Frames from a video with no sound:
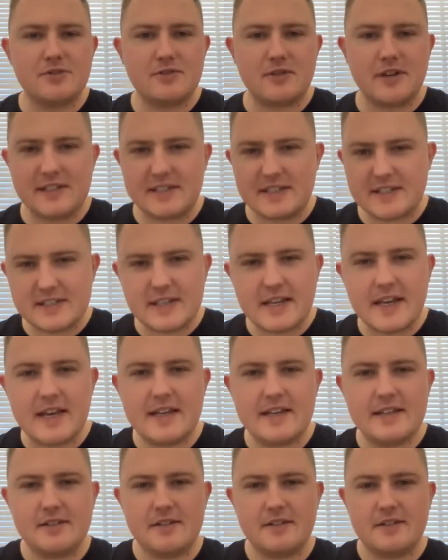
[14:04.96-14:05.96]
trying to
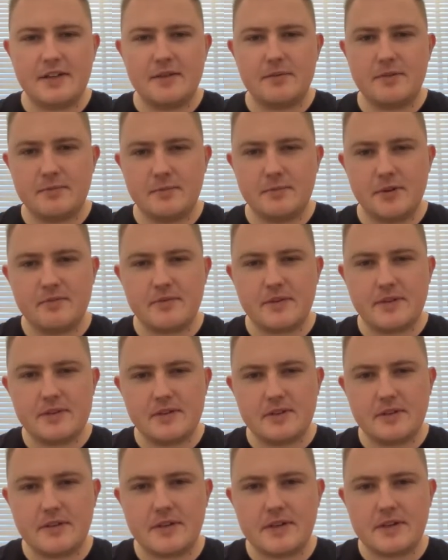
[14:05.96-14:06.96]
say, do you think, with movement?
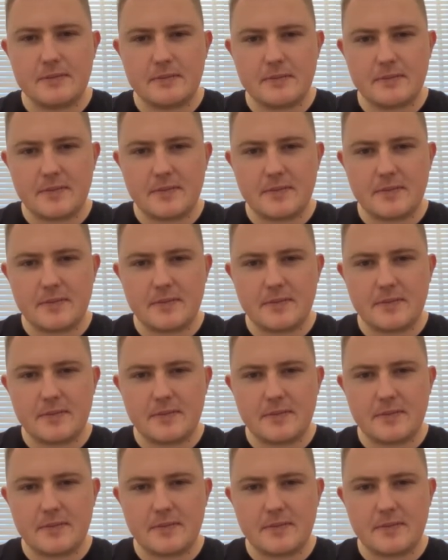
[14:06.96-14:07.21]
Do you think